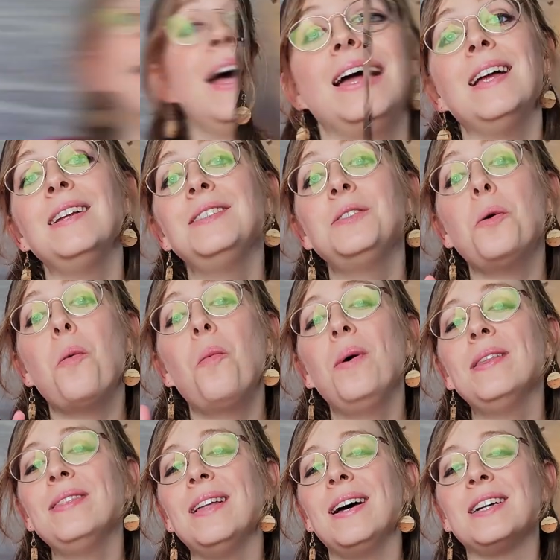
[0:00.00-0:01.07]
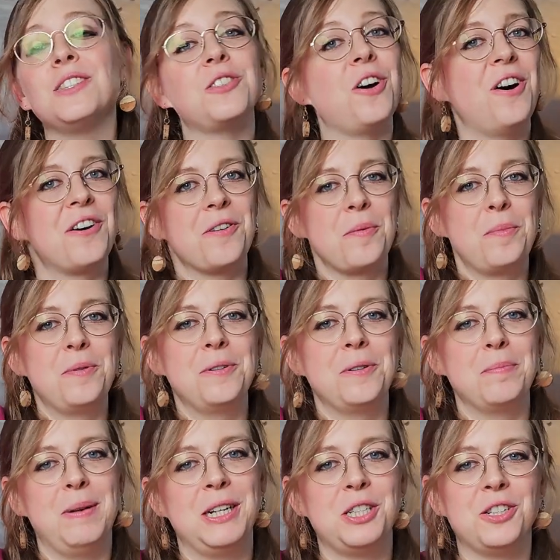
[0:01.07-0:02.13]
And one last
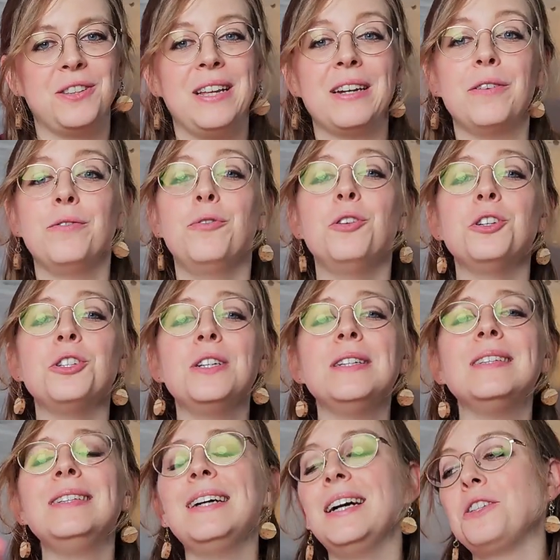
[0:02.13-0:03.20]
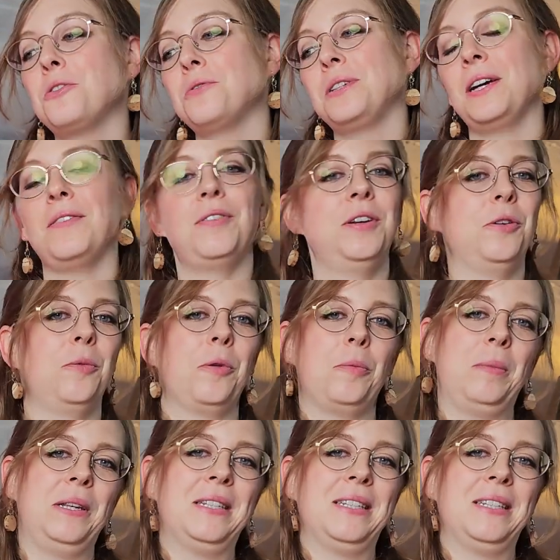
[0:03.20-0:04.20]
honorable mention that unfortunately I don't have here with me